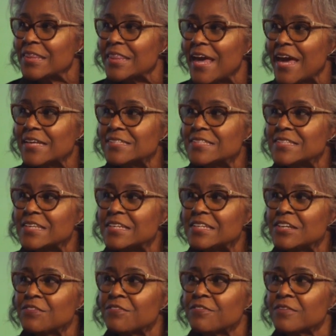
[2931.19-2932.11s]
That's the
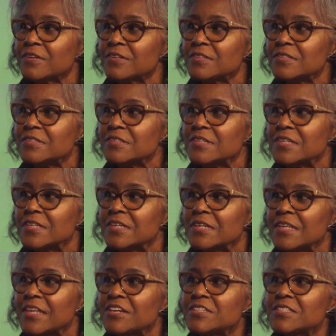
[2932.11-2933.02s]
difference.
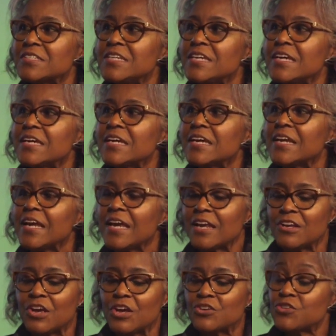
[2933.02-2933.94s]
They're sneaking it
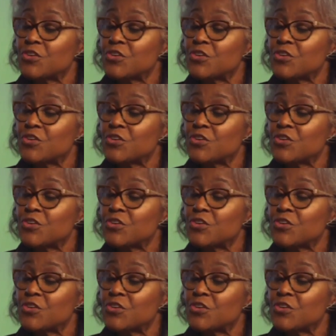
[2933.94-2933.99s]
in.